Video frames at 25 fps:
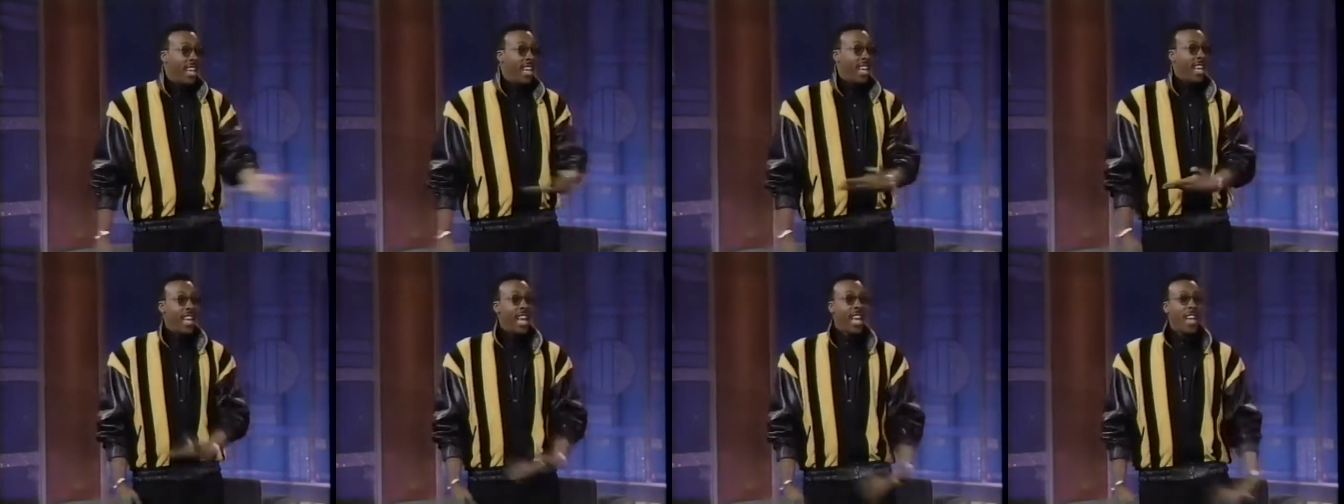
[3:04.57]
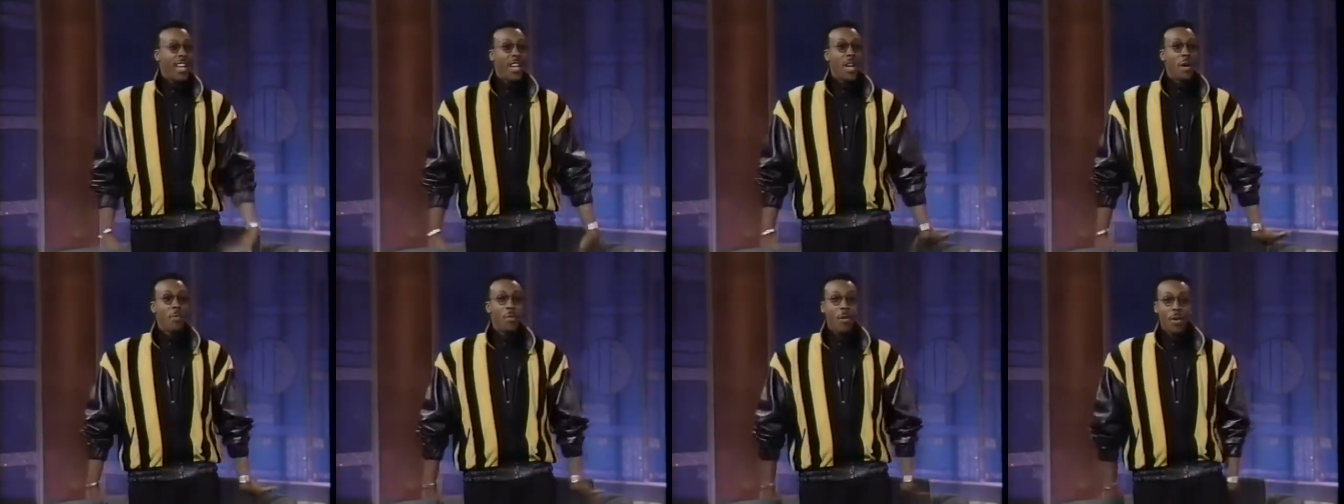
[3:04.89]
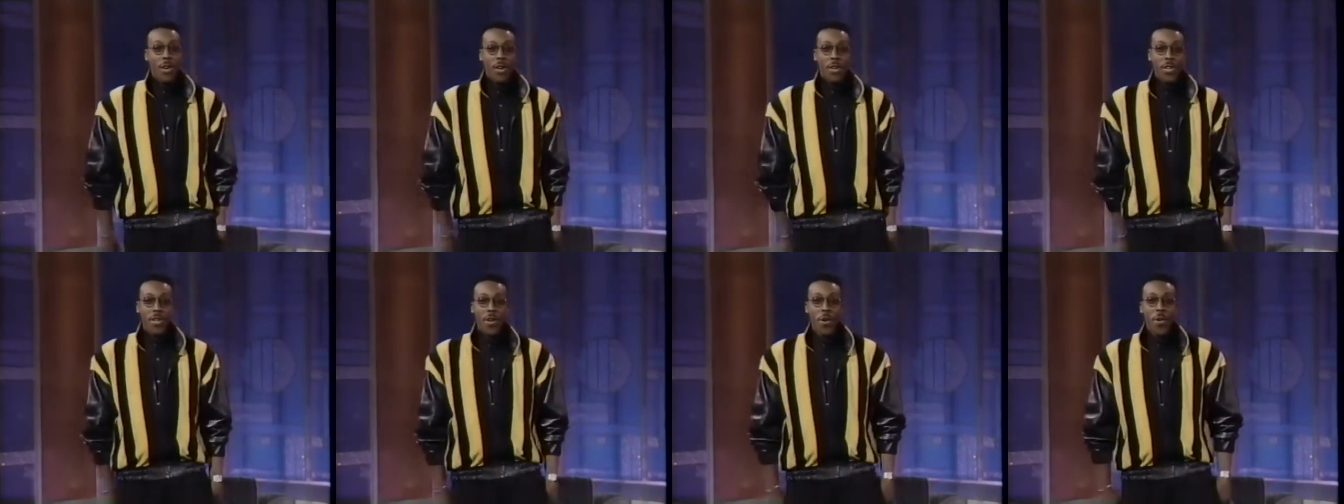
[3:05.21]
let him come on
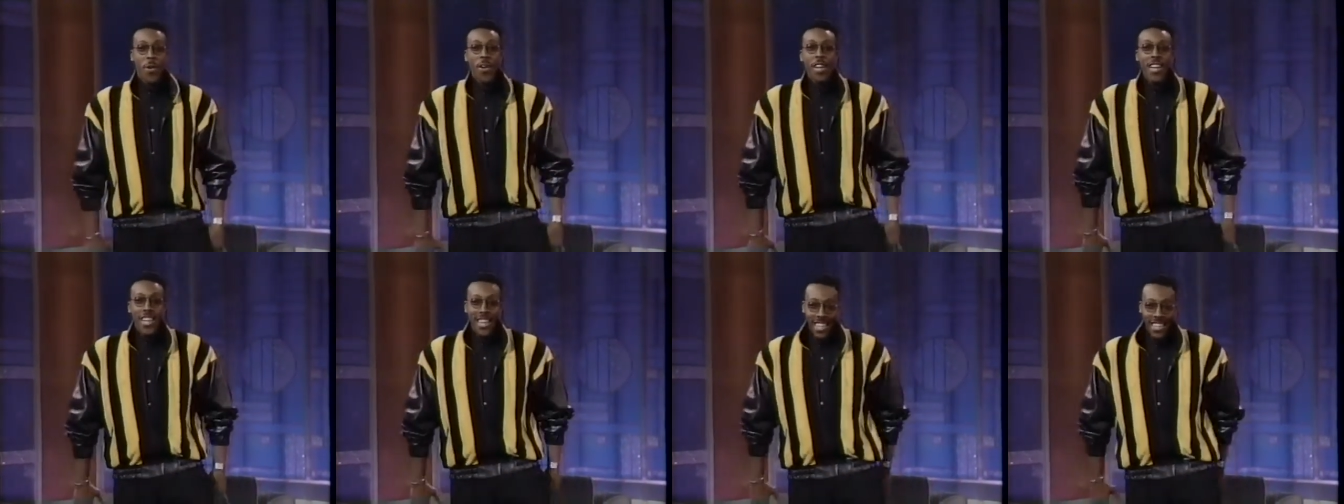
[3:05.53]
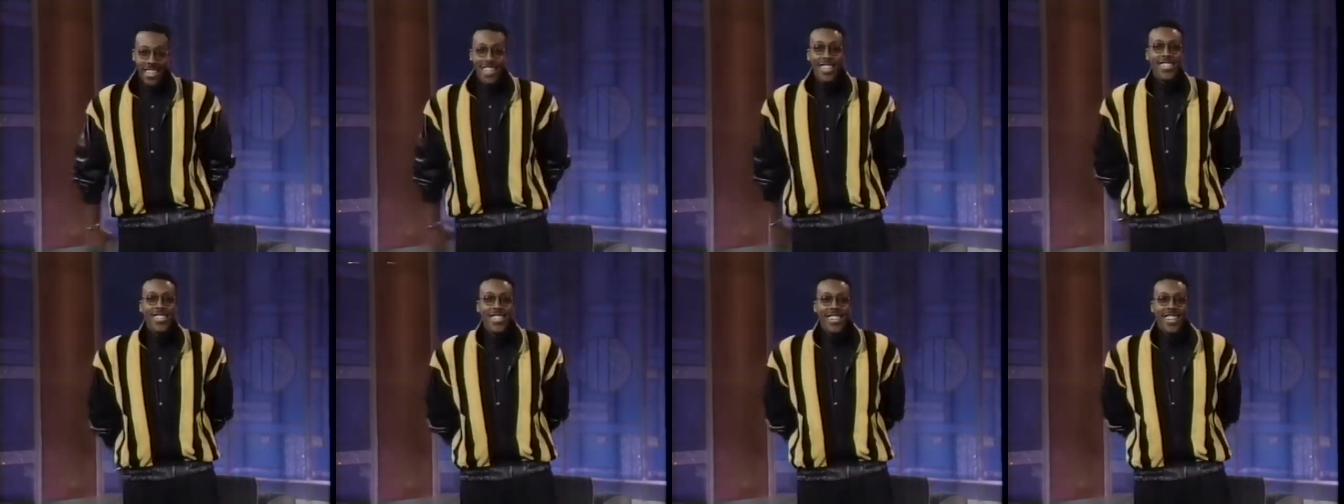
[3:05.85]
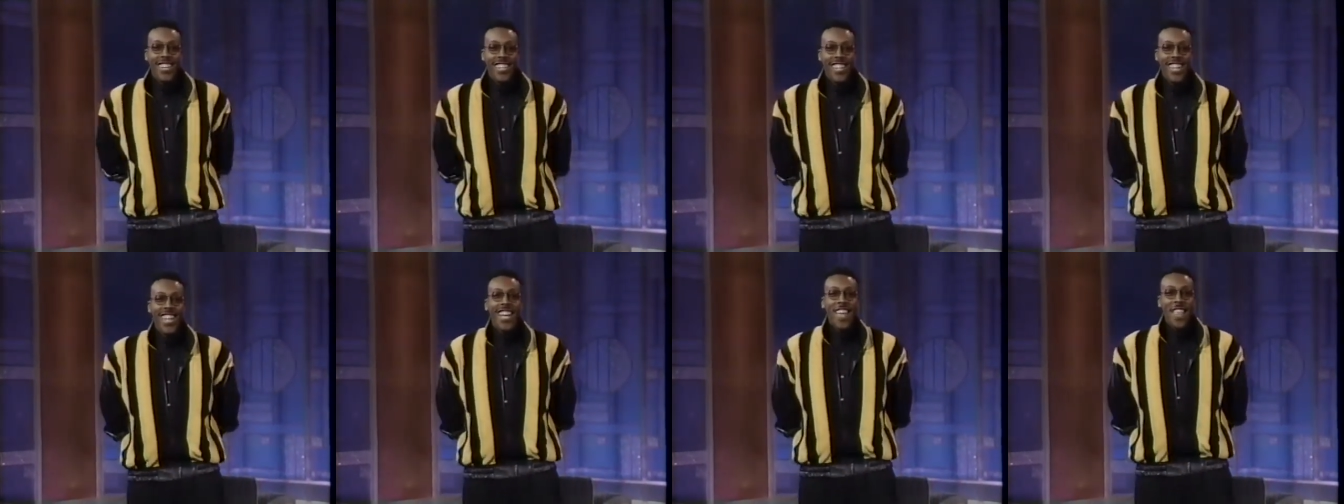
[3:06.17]
the show. It's a
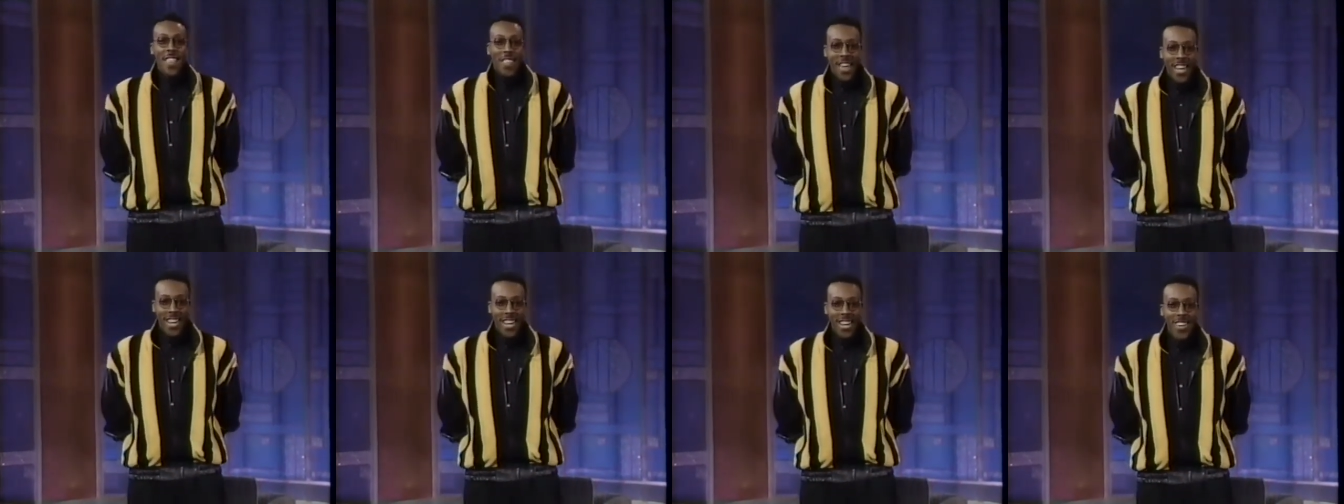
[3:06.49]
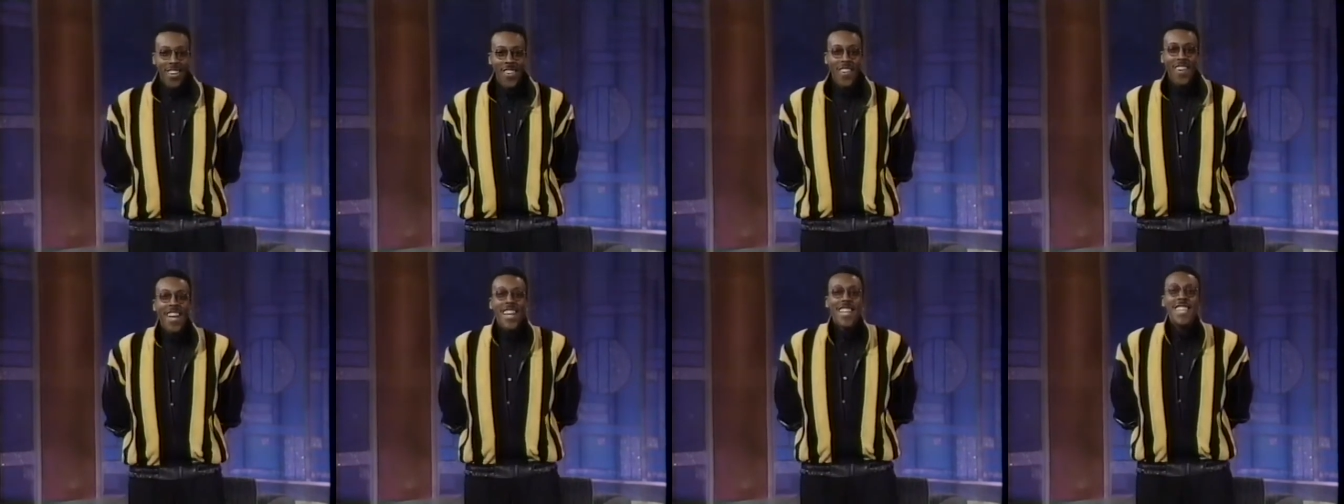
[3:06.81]
Judd. Thank you.